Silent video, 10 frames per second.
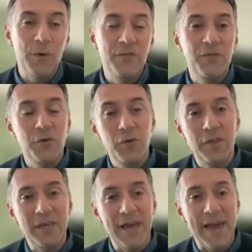we view
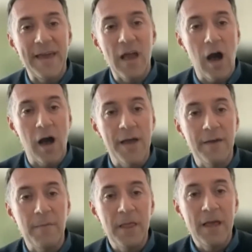the
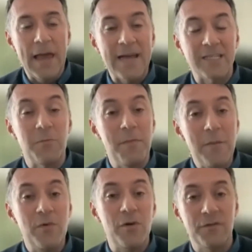AI as a
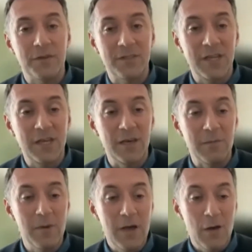member of the
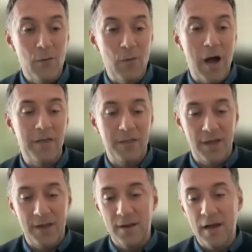team rather
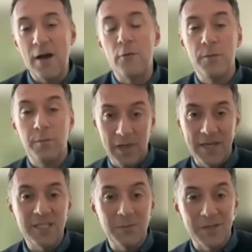than a
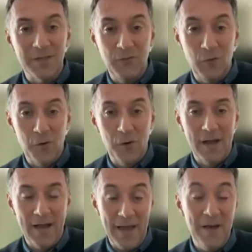replacement for
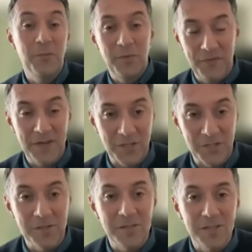health
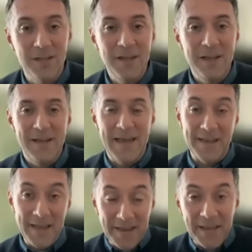professionals,
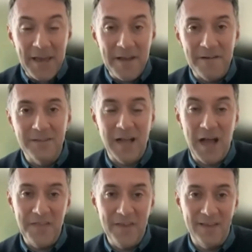and carers,
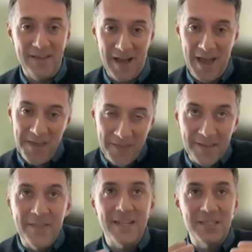I think
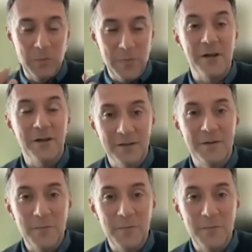that's a better